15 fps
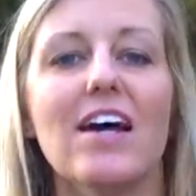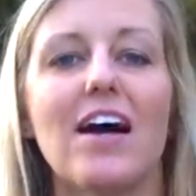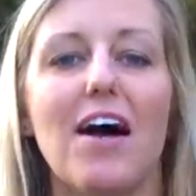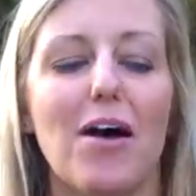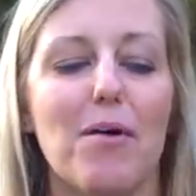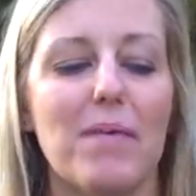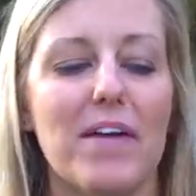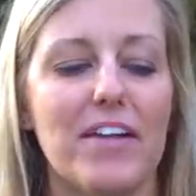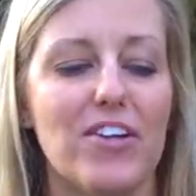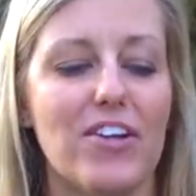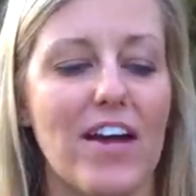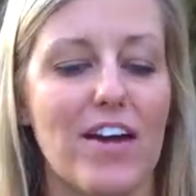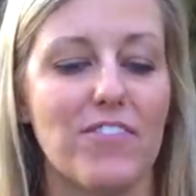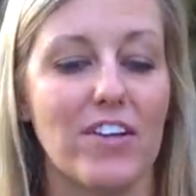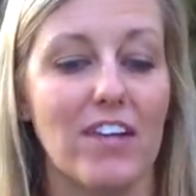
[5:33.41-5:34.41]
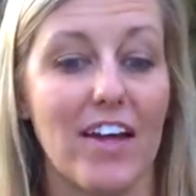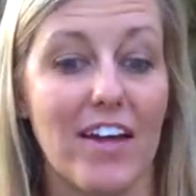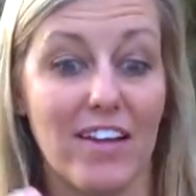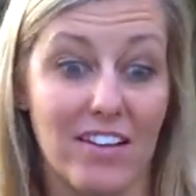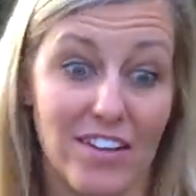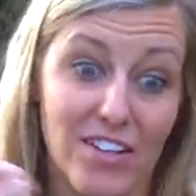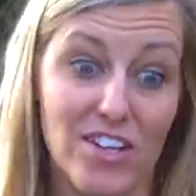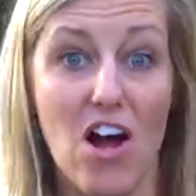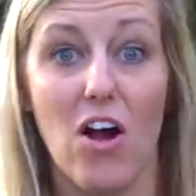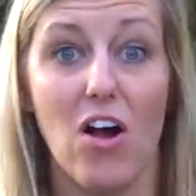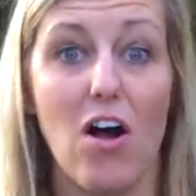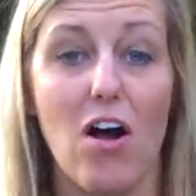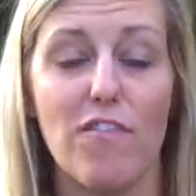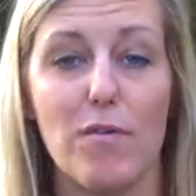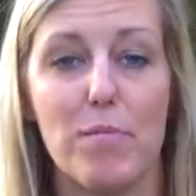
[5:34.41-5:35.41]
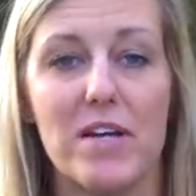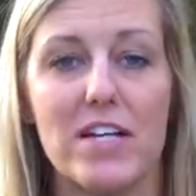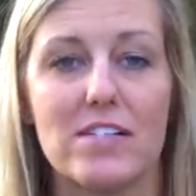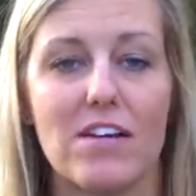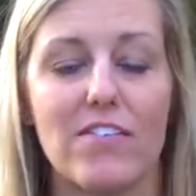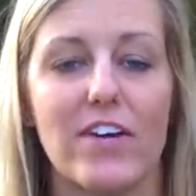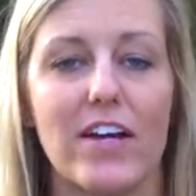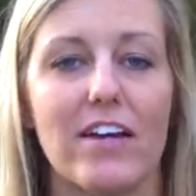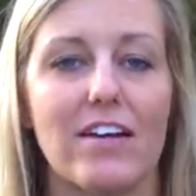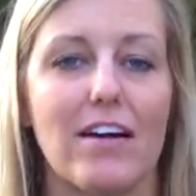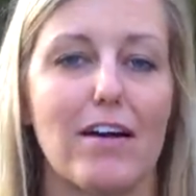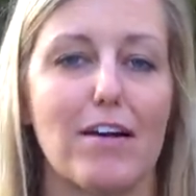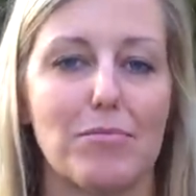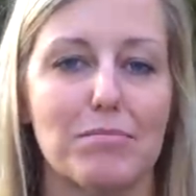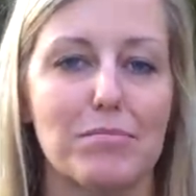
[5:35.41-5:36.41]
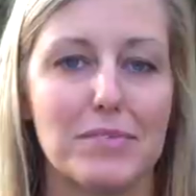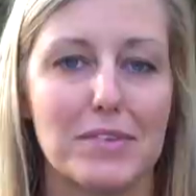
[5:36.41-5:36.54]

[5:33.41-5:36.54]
Um, and then you'd have to like knock off a piece of it uh,